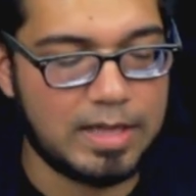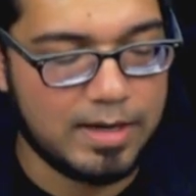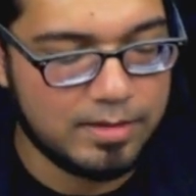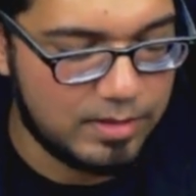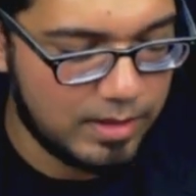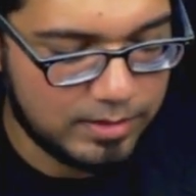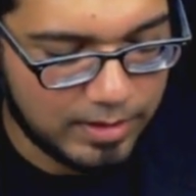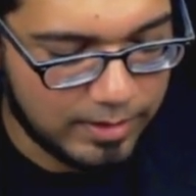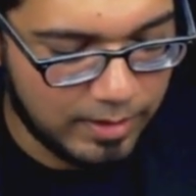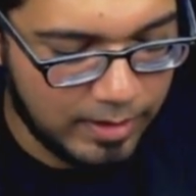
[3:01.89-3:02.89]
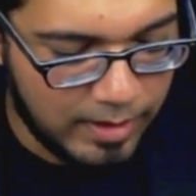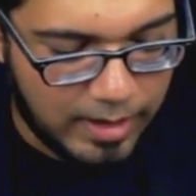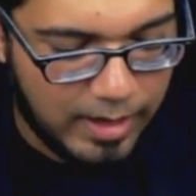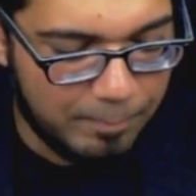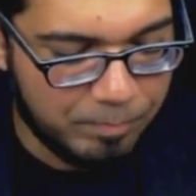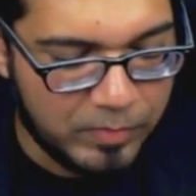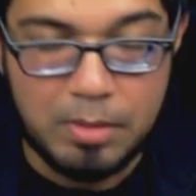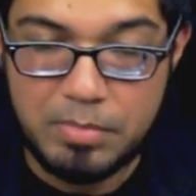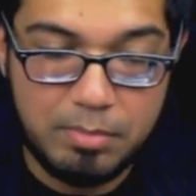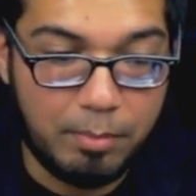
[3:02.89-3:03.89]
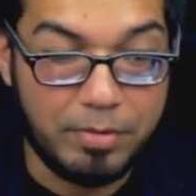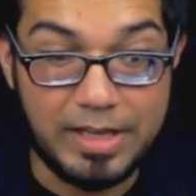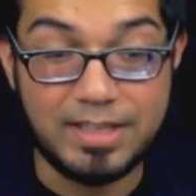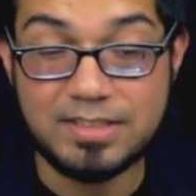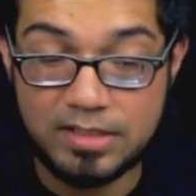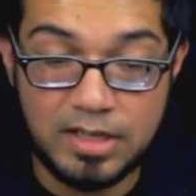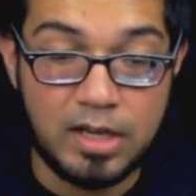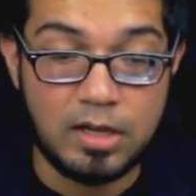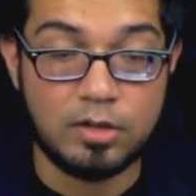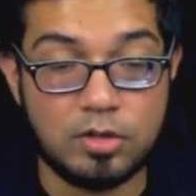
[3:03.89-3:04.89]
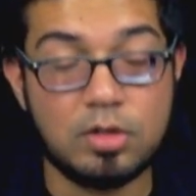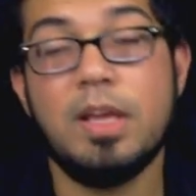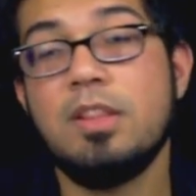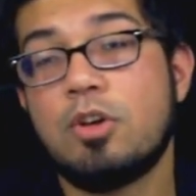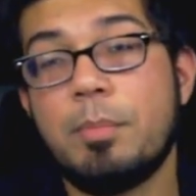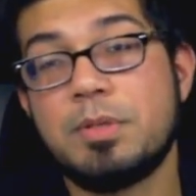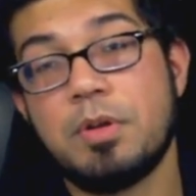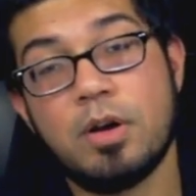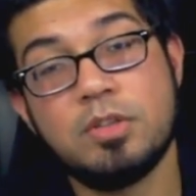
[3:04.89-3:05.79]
Canon thing, then be my guest in the comments below.